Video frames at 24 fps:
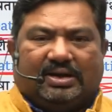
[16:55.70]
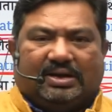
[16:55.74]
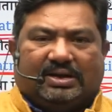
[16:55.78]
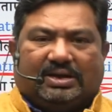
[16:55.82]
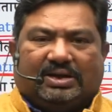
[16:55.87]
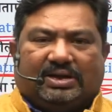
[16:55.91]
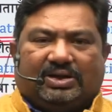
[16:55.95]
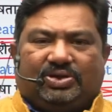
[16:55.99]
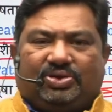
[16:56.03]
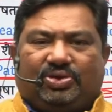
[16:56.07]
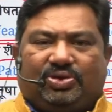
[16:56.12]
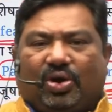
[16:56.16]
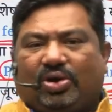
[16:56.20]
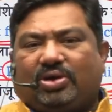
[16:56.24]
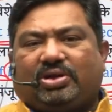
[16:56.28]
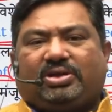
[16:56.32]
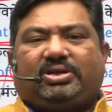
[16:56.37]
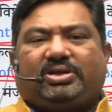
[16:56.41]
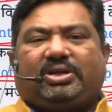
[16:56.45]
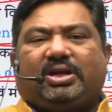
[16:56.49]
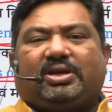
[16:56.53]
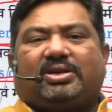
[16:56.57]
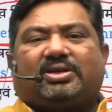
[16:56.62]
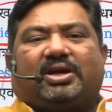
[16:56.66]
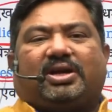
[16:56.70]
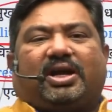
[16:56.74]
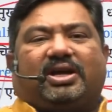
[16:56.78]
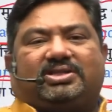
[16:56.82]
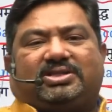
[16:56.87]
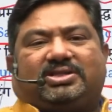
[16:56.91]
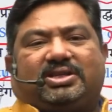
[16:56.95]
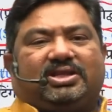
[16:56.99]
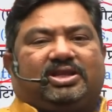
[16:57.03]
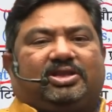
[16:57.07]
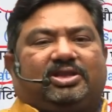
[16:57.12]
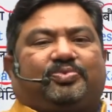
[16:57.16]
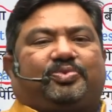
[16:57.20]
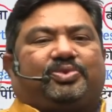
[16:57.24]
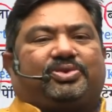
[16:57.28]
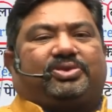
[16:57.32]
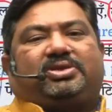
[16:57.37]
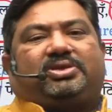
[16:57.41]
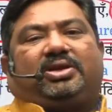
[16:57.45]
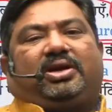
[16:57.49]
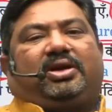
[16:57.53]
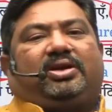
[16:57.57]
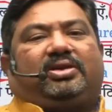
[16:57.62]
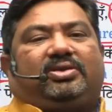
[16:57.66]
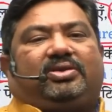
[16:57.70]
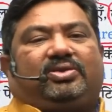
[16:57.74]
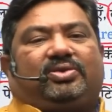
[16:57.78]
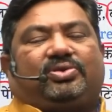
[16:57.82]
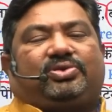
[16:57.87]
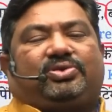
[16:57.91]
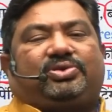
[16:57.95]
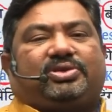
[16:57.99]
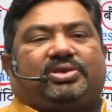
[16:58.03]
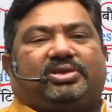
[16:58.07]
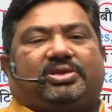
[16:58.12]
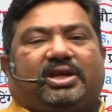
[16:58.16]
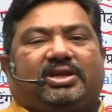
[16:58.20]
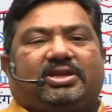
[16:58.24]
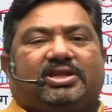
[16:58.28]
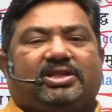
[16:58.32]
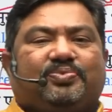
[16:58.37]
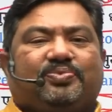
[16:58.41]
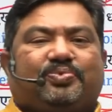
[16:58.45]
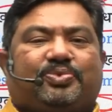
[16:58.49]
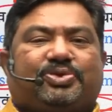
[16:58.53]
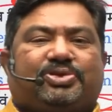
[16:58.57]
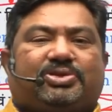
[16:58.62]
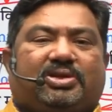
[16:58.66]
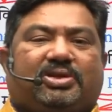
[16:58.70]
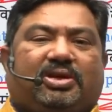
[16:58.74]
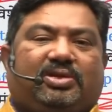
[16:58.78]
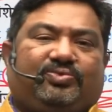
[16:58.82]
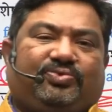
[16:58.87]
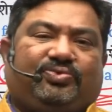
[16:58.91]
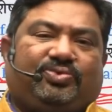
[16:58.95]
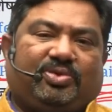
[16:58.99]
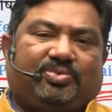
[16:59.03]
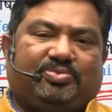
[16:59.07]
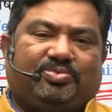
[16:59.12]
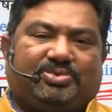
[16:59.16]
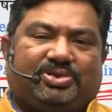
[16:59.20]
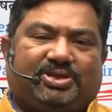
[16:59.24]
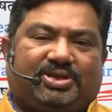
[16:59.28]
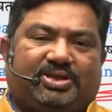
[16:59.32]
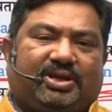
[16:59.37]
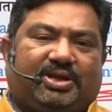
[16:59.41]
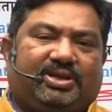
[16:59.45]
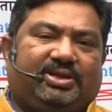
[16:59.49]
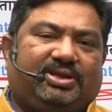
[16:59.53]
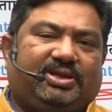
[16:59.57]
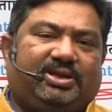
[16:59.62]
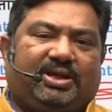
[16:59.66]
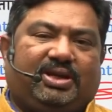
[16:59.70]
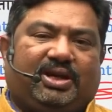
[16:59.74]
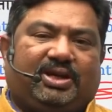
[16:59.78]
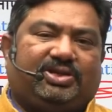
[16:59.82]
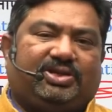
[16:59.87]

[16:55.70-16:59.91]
Dr. Rajendra Prasad from Jirade, as you